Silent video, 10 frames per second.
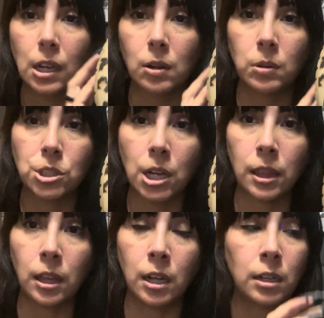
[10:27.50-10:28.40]
which I
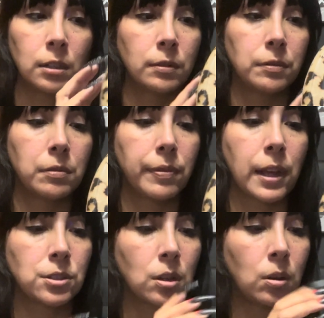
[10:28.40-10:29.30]
love.
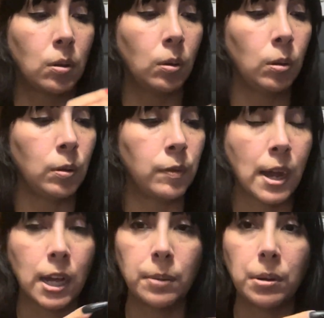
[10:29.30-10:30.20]
That's a whole
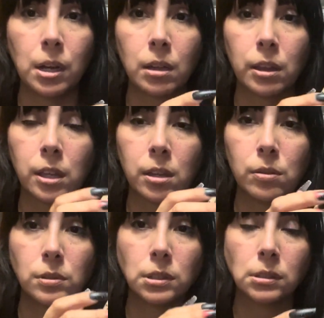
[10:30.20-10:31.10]
vibe, ugly cute.